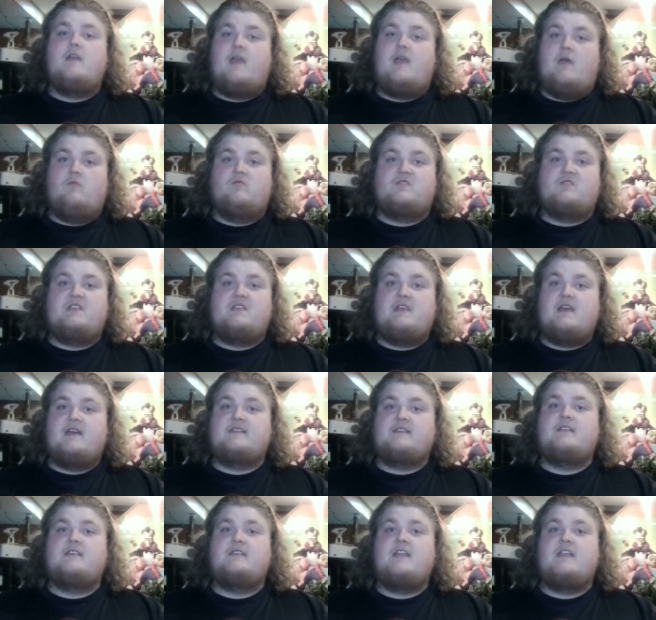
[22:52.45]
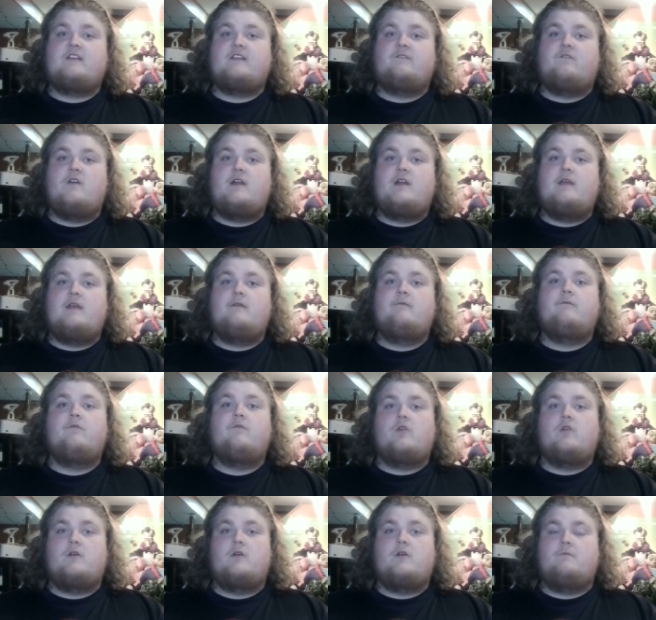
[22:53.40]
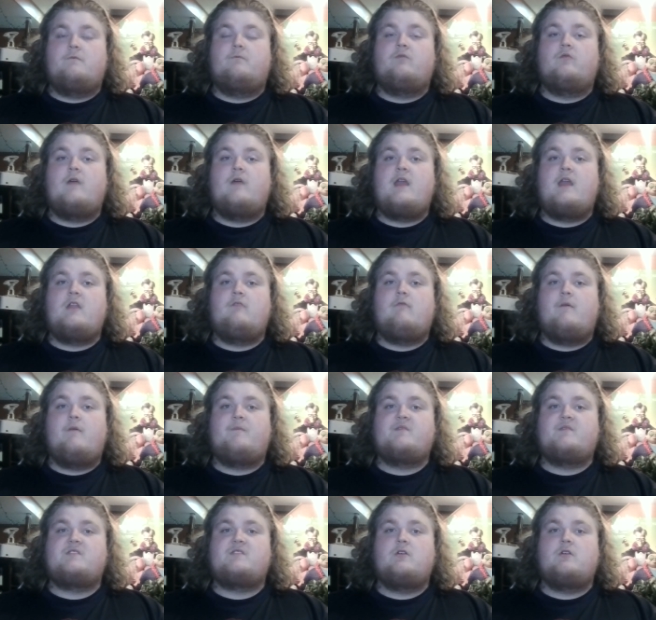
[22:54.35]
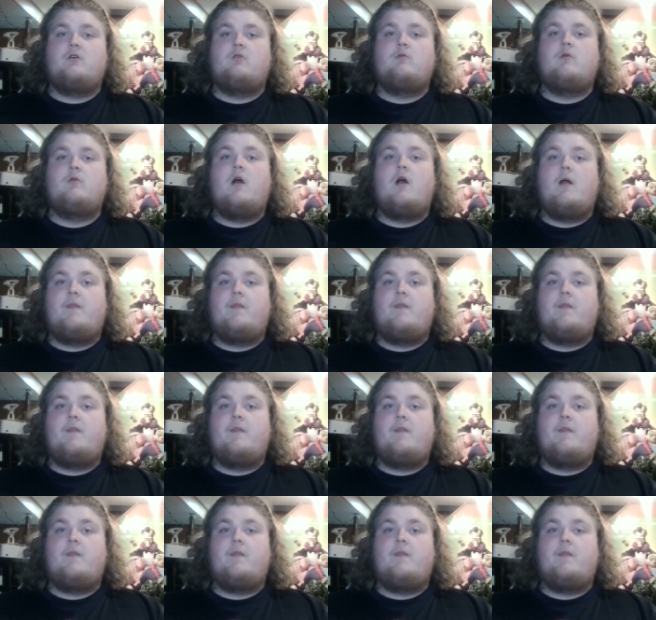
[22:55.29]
and we'll see you guys next Friday for a brand new episode